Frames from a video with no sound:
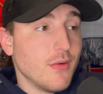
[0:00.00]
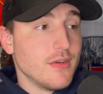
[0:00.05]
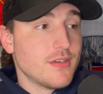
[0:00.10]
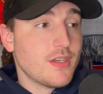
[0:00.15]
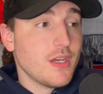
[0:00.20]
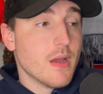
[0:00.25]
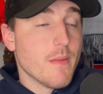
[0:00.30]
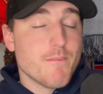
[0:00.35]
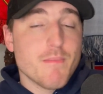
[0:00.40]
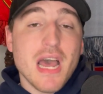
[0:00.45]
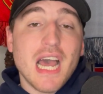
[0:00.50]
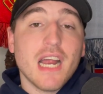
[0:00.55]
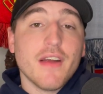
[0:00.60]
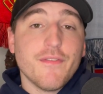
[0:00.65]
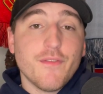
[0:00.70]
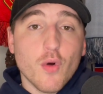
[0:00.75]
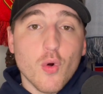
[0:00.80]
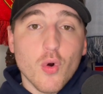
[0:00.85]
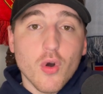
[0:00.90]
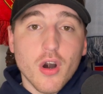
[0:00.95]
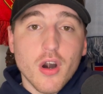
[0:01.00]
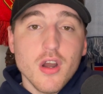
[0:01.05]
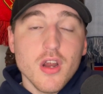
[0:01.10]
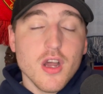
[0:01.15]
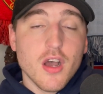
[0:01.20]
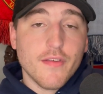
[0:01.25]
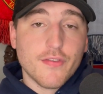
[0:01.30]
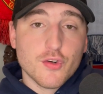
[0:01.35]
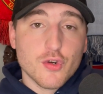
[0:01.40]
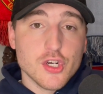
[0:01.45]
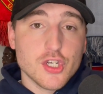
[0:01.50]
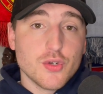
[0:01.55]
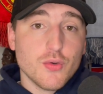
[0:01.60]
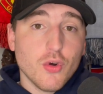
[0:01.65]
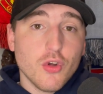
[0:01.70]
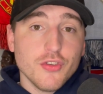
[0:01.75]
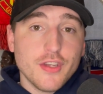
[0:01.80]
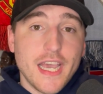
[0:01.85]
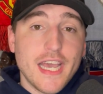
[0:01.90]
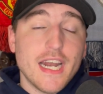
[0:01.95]
we see a back four of Christian
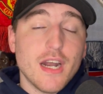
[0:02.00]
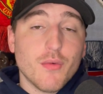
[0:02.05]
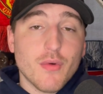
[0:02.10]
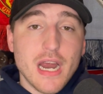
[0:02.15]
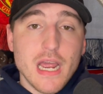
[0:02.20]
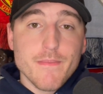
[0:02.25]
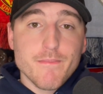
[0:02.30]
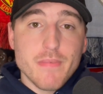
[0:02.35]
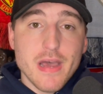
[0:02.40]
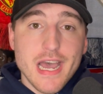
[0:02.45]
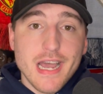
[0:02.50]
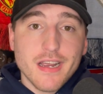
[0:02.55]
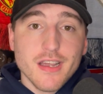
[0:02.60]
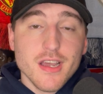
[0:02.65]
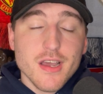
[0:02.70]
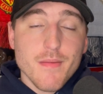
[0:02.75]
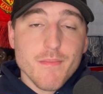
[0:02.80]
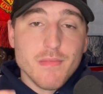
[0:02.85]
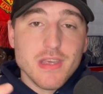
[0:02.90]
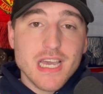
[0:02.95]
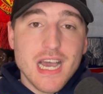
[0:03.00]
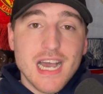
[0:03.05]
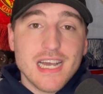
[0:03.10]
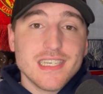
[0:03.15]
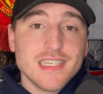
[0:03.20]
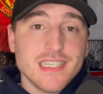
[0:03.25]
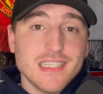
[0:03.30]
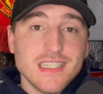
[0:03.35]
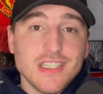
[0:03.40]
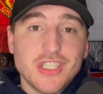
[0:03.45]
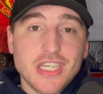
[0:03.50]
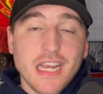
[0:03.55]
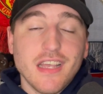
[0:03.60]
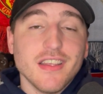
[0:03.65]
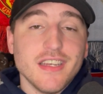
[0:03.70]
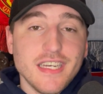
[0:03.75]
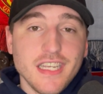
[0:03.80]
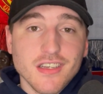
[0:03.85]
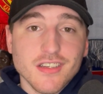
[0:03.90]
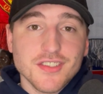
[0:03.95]
Roldan at right back, Miazga and
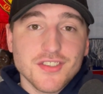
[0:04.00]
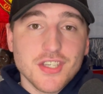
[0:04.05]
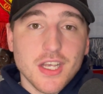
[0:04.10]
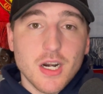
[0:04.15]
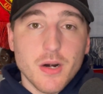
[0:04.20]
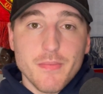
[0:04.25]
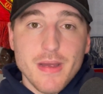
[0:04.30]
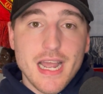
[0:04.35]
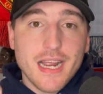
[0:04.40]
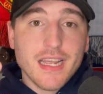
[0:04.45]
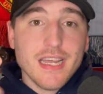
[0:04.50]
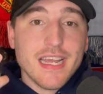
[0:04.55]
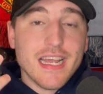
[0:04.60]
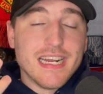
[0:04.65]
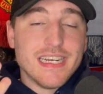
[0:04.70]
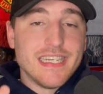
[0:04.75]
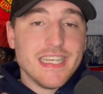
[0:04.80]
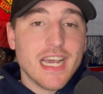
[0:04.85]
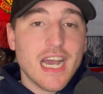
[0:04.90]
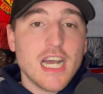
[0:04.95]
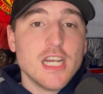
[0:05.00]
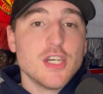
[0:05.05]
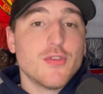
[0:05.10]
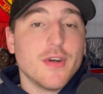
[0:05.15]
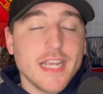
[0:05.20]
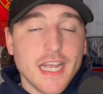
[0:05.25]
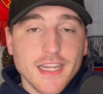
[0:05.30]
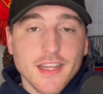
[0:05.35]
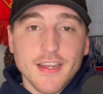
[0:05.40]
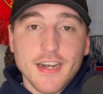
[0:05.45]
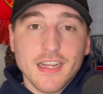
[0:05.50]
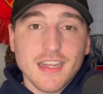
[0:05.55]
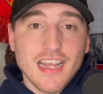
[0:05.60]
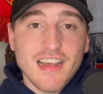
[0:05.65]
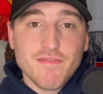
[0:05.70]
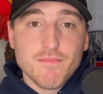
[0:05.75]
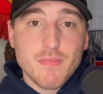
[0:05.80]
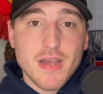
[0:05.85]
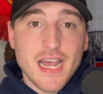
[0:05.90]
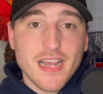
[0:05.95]
Jalen Neal at center back, and DeAndre Yedlin at
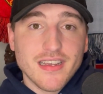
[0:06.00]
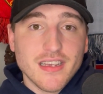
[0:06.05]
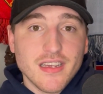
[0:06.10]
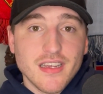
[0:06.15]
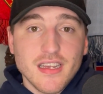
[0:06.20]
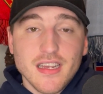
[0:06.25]
left back.